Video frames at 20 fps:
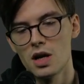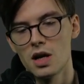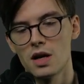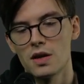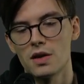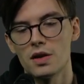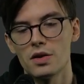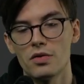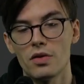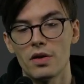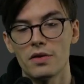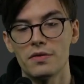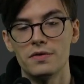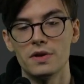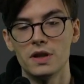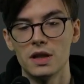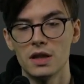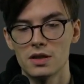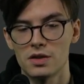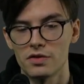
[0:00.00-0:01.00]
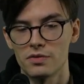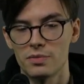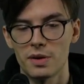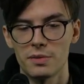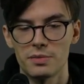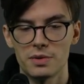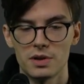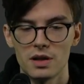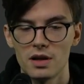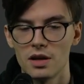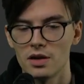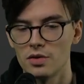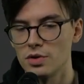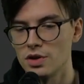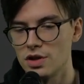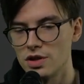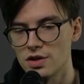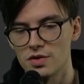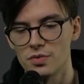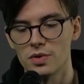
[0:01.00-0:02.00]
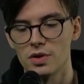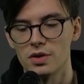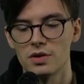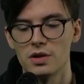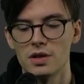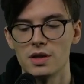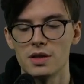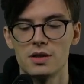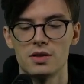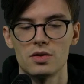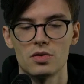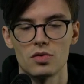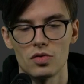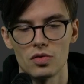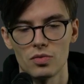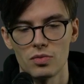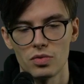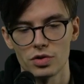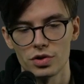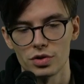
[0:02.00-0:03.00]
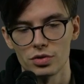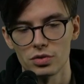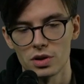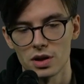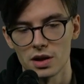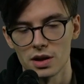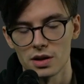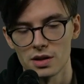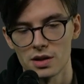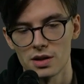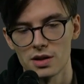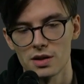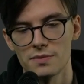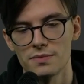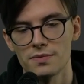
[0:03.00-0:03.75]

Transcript: the ravines of Babyn Yar, which is where these horrible shootings